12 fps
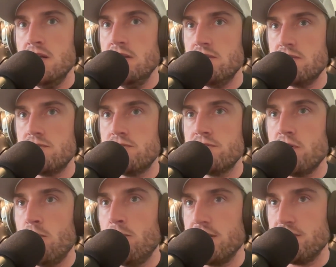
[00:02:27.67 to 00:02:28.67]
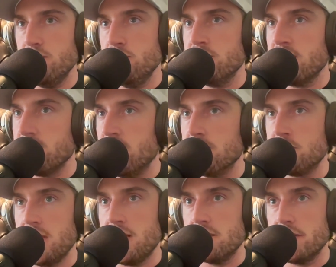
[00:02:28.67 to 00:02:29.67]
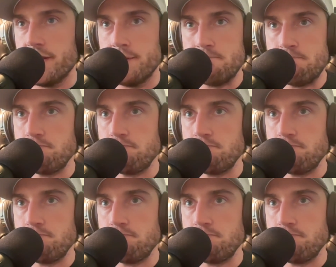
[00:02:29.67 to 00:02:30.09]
just so much new technology out there.